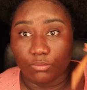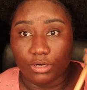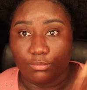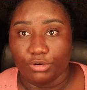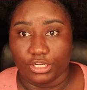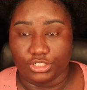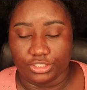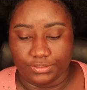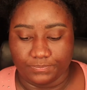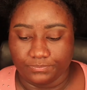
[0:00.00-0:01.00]

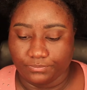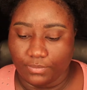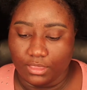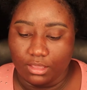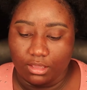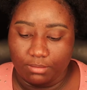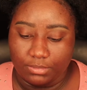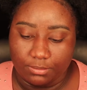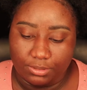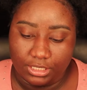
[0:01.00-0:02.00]
I'm
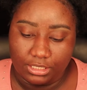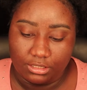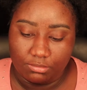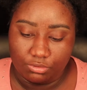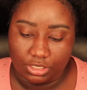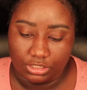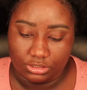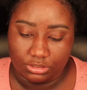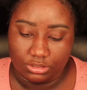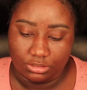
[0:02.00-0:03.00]
gonna put it in the
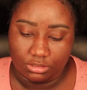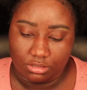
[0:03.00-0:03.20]
brush